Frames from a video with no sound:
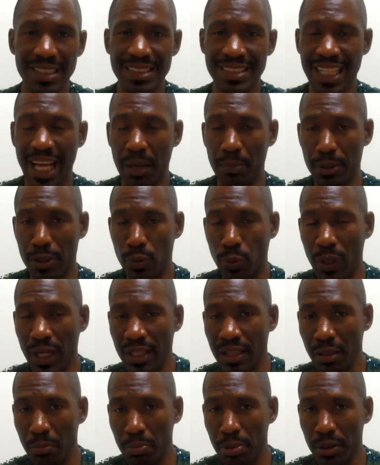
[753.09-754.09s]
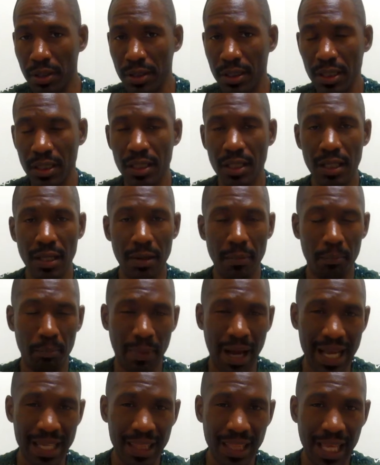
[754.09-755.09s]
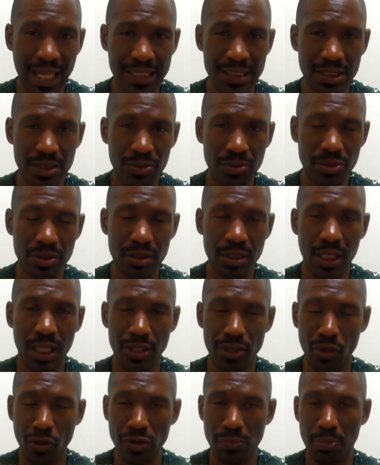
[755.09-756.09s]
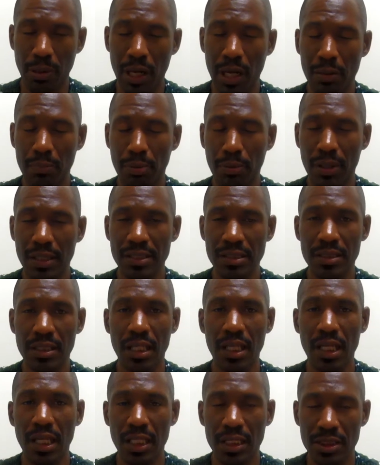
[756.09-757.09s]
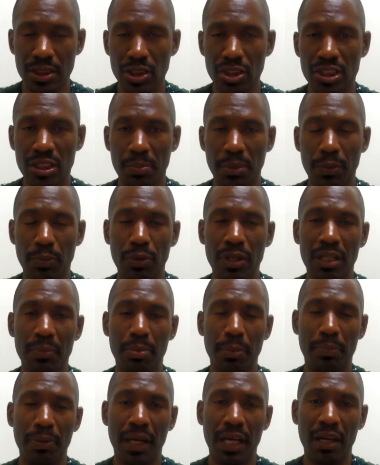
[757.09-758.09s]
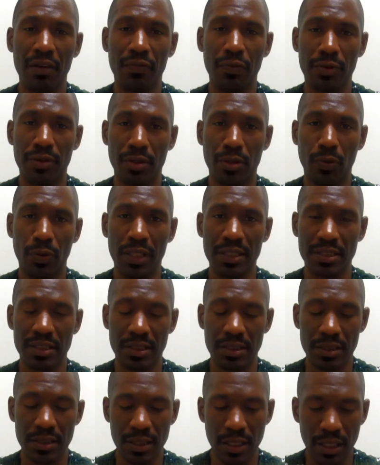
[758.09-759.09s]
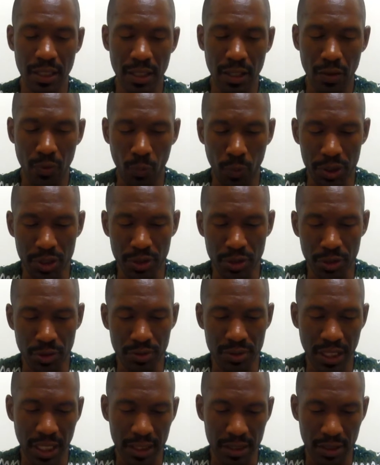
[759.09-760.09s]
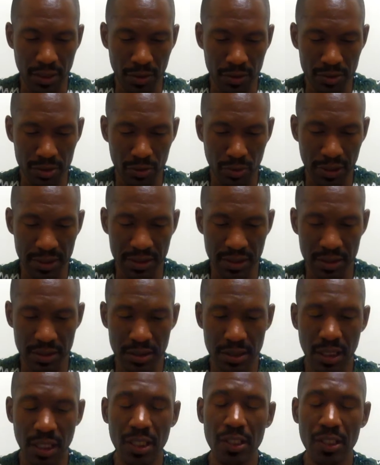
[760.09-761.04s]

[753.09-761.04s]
Now, between the book, my lectures, and those PowerPoints, you should be really prepared for the quizzes when you do take those quizzes.